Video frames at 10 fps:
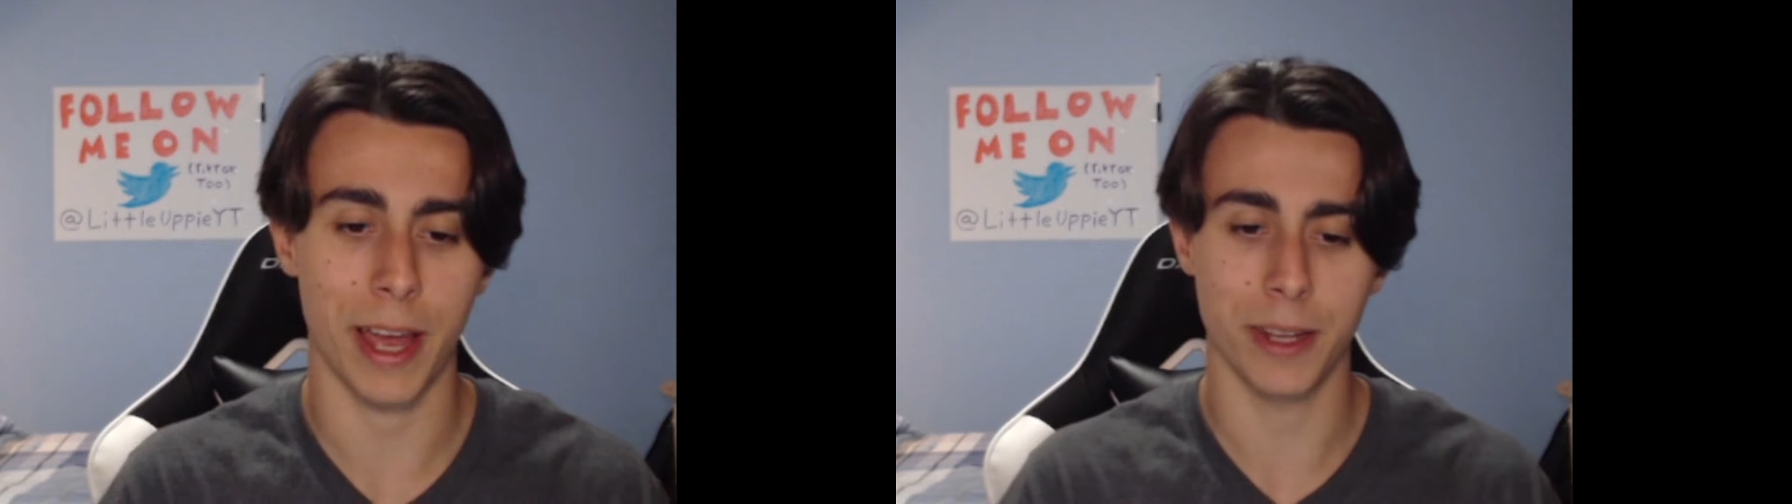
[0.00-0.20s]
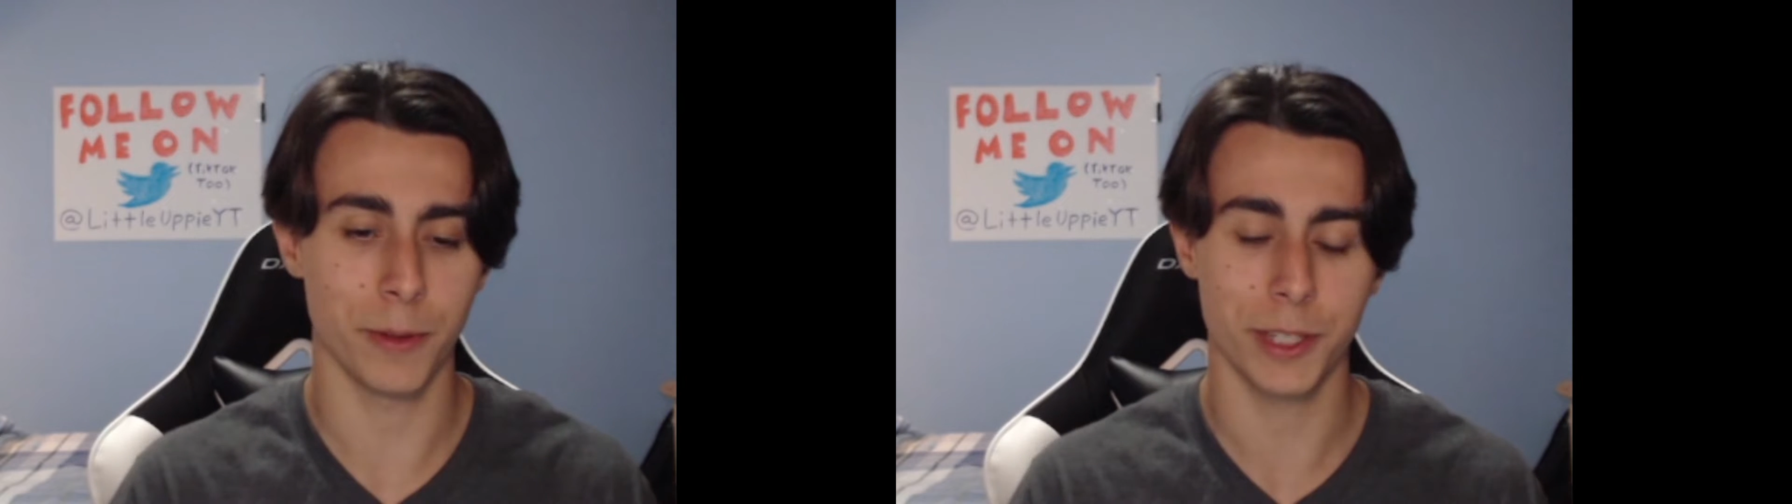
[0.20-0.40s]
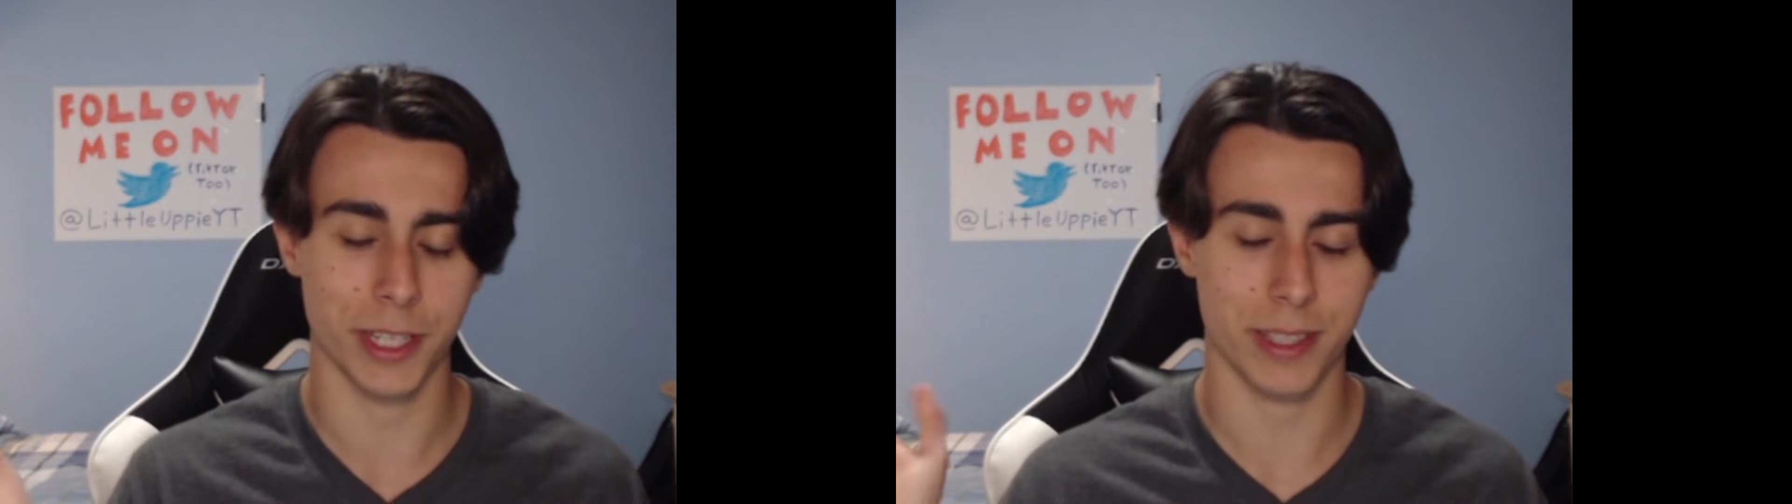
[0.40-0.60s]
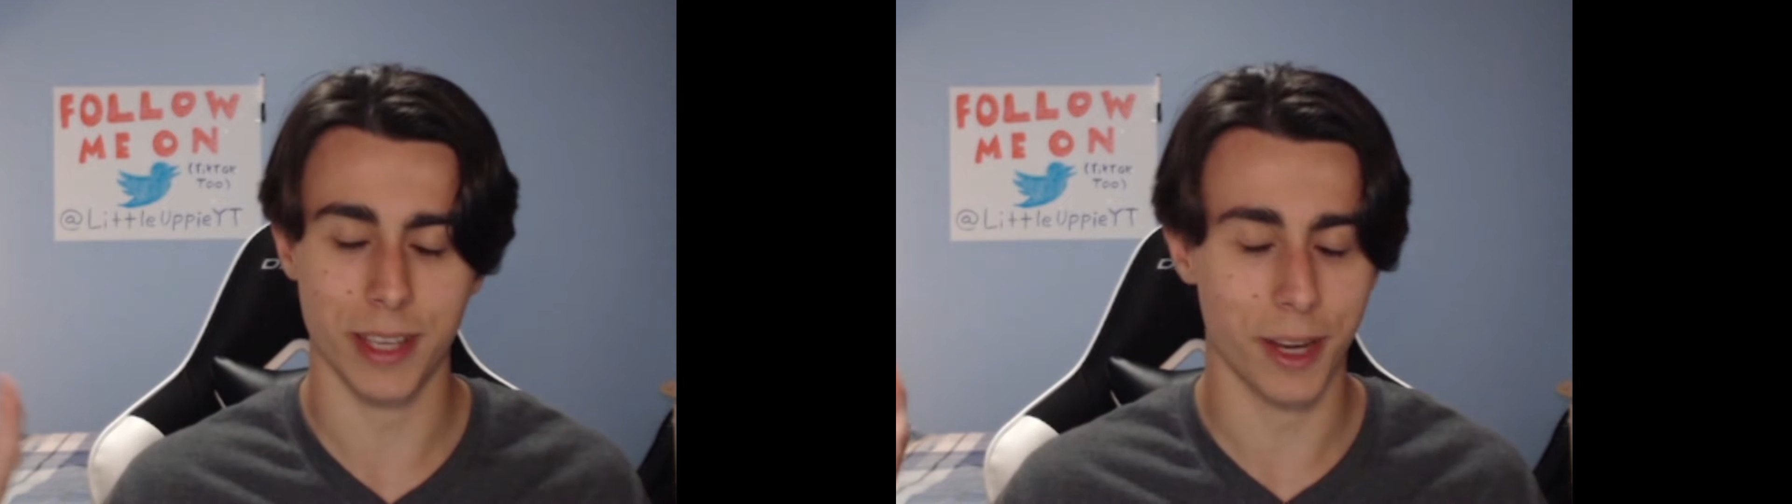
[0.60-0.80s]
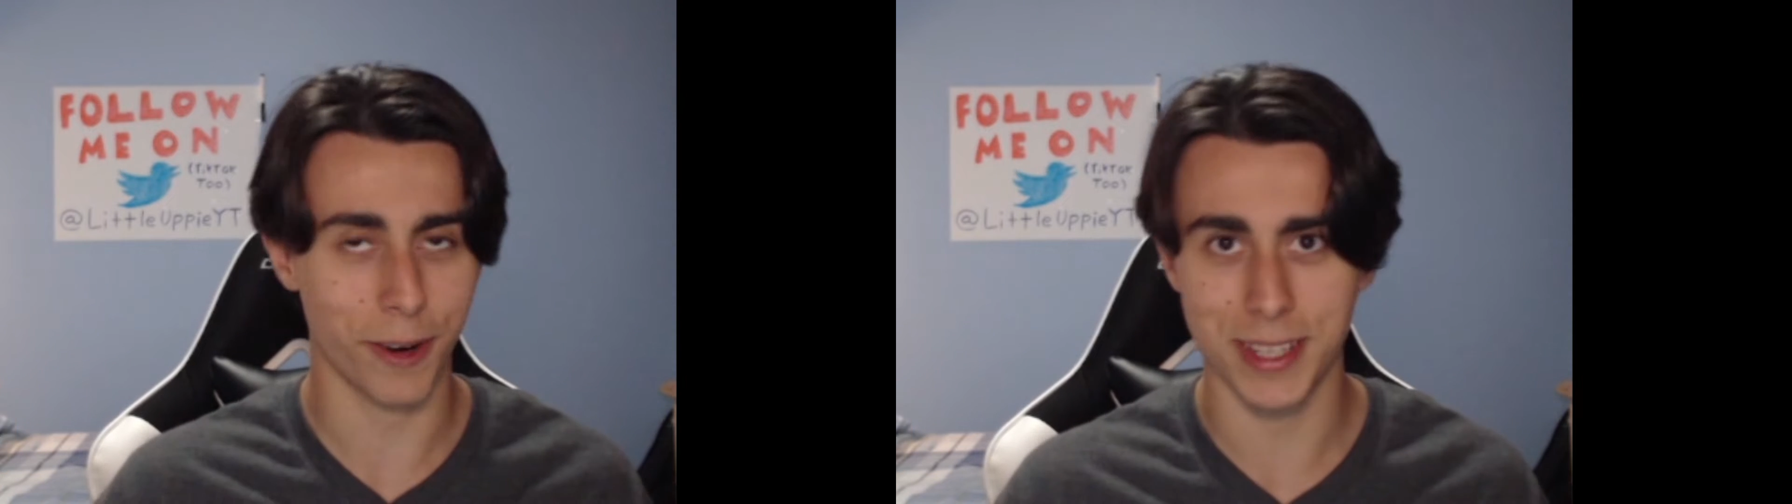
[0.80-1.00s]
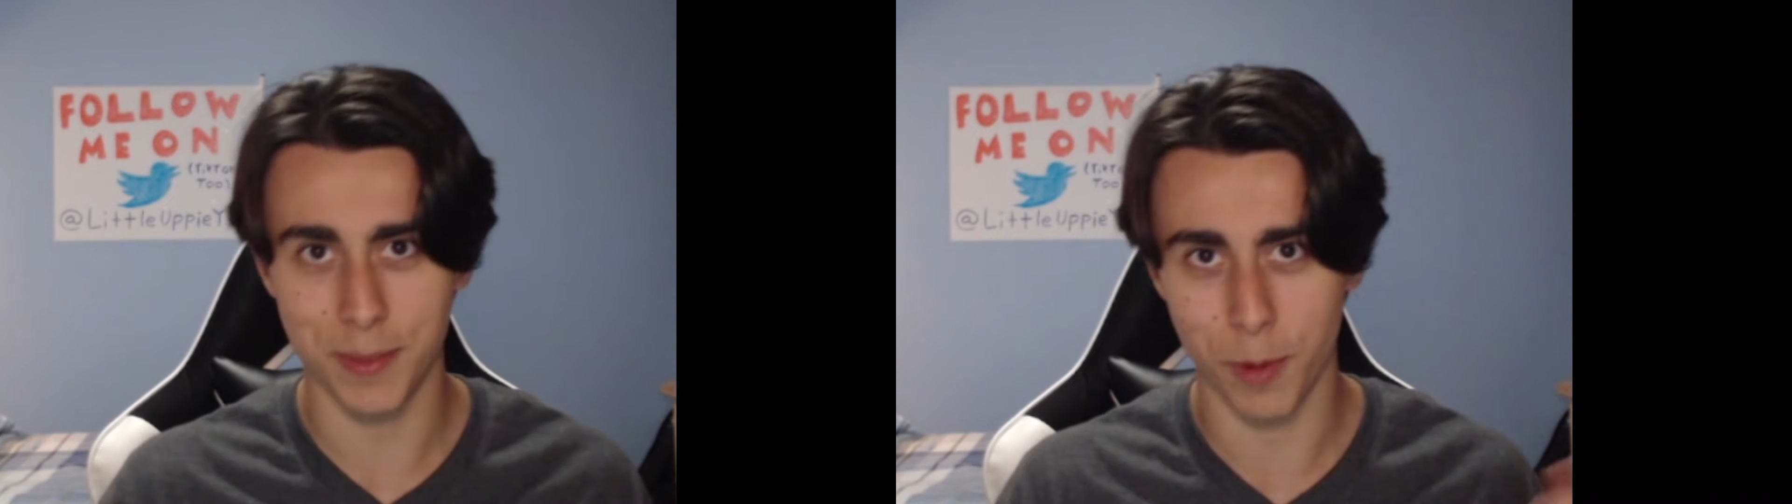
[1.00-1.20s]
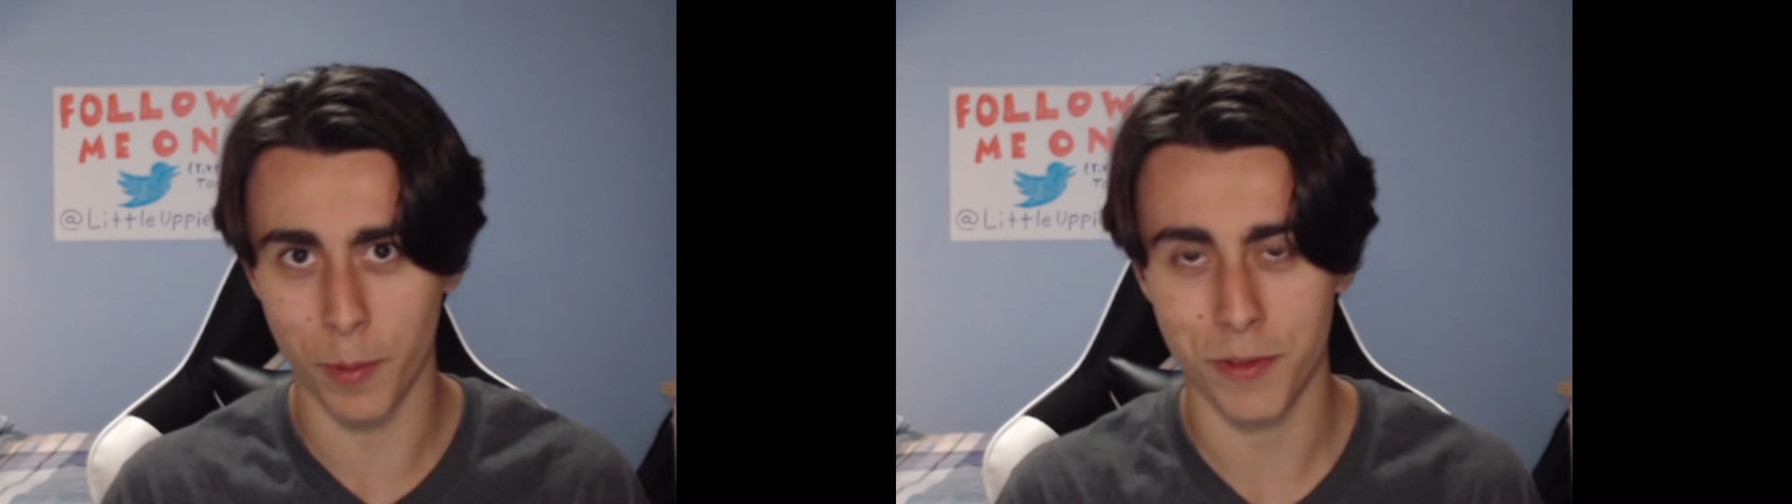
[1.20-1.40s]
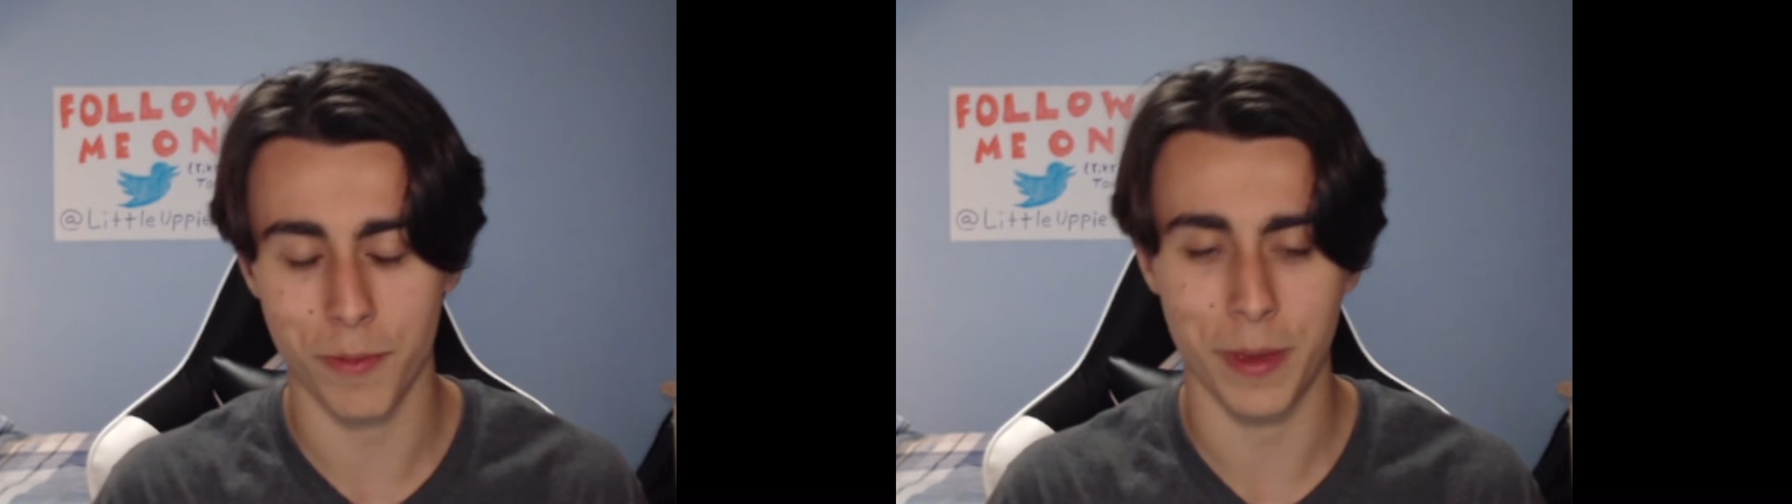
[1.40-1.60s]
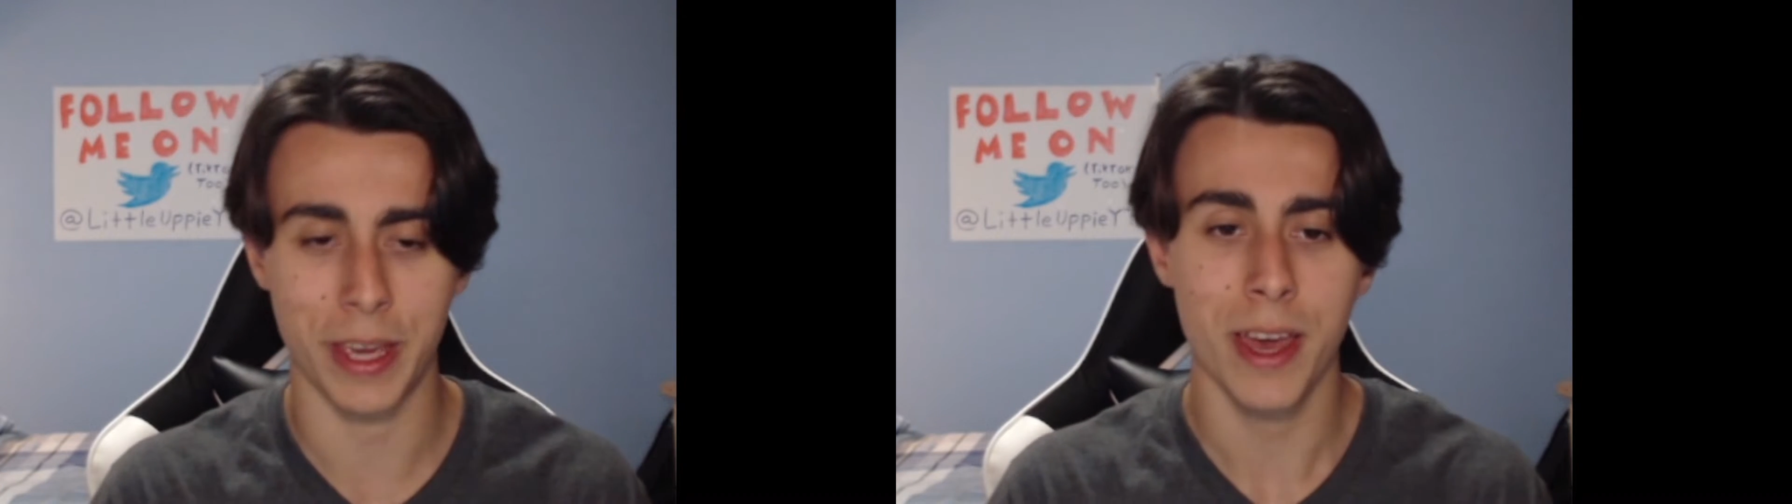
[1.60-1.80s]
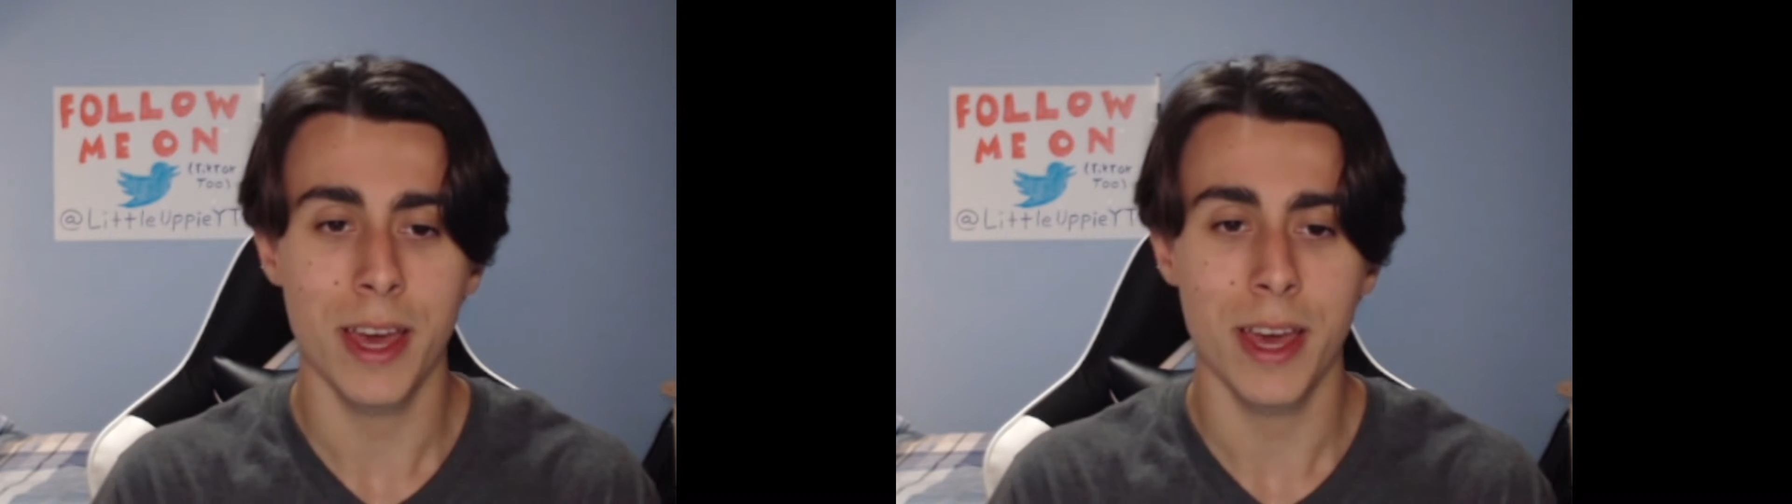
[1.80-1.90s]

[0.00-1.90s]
and it was just a crazy moment for me.